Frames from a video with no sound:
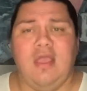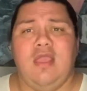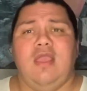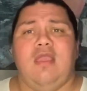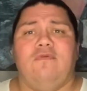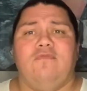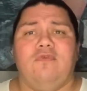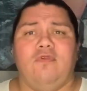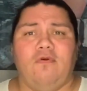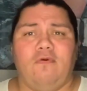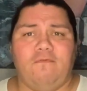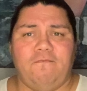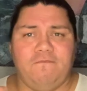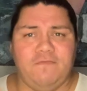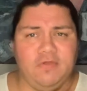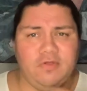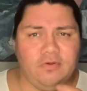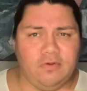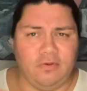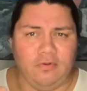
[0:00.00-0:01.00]
If you don't
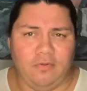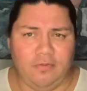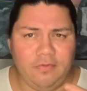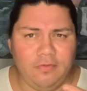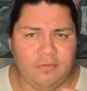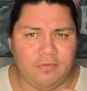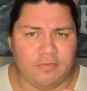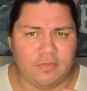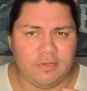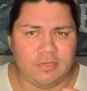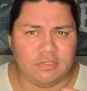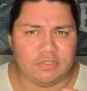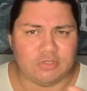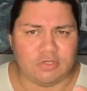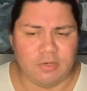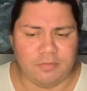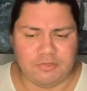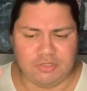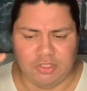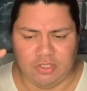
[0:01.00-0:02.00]
feel the
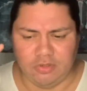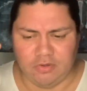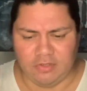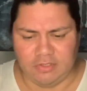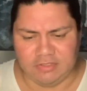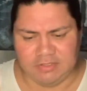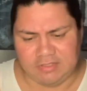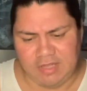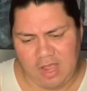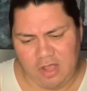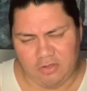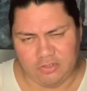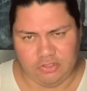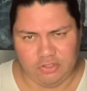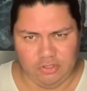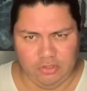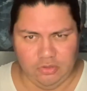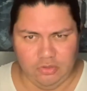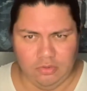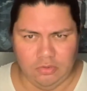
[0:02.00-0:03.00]
description or the styles
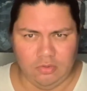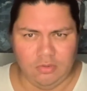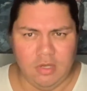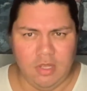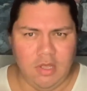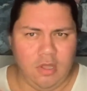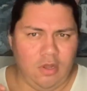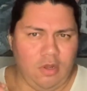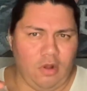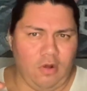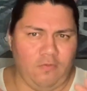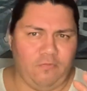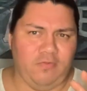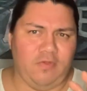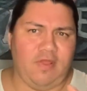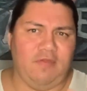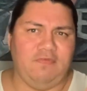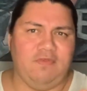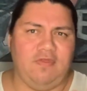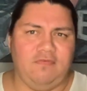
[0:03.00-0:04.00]
you, hopefully
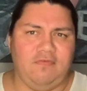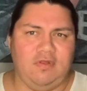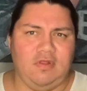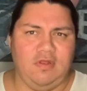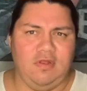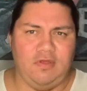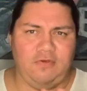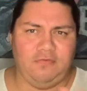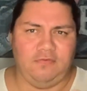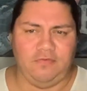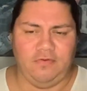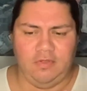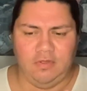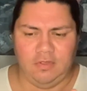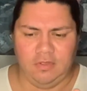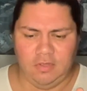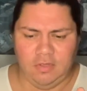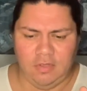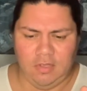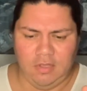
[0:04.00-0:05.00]
I've given enough
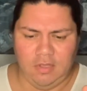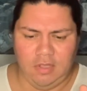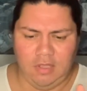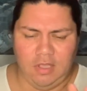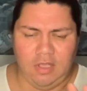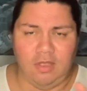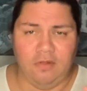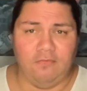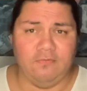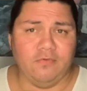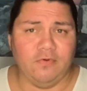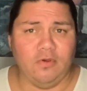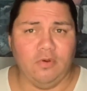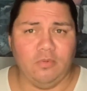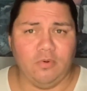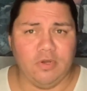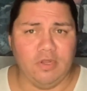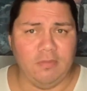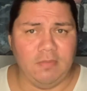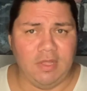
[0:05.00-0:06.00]
info
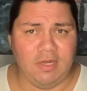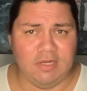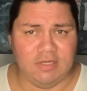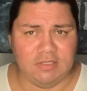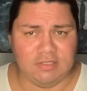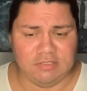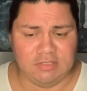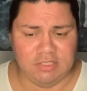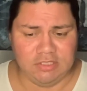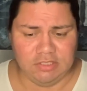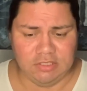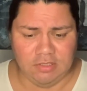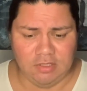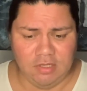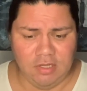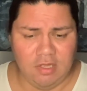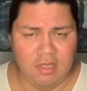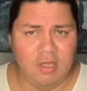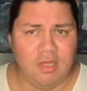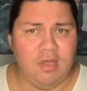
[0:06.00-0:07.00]
where you made a decision.